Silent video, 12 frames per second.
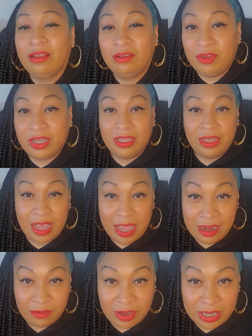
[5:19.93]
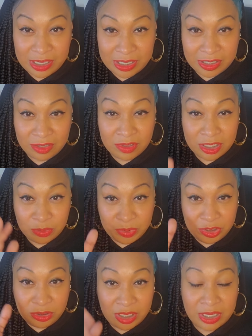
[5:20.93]
fuck it. I didn't find it that serious,
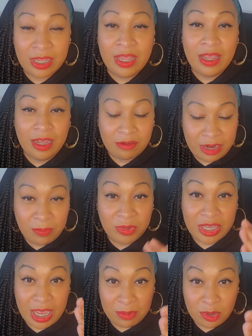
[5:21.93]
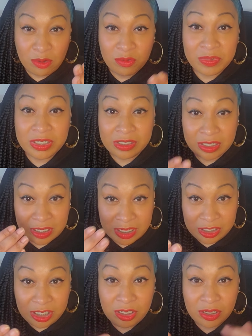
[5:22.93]
but you did. All right, but Capricorn woman is going to
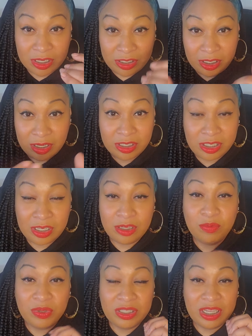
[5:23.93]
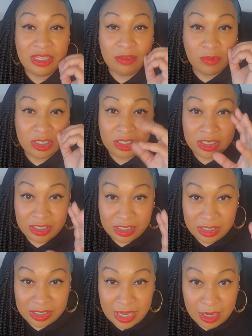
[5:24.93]
continue, continue, continue. But then when she
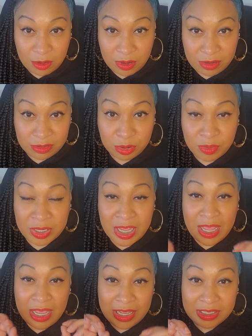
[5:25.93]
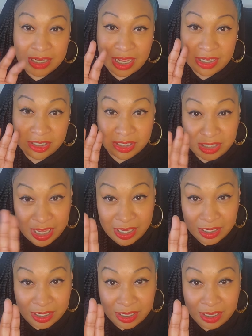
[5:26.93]
sees that Aquarius woman is not
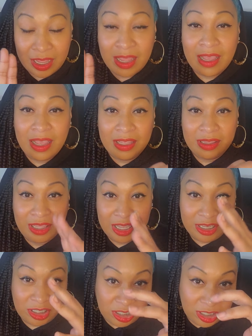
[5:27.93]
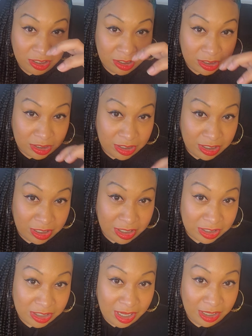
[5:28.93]
entertaining it, then she can
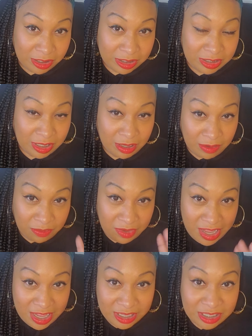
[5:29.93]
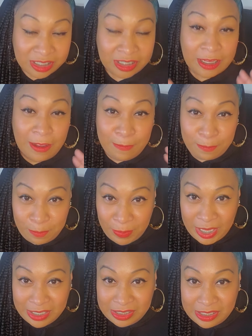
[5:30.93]
contain herself and just
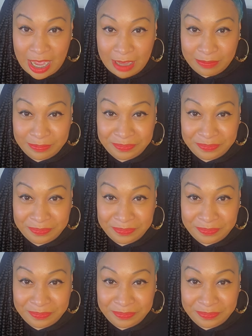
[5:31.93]
stop.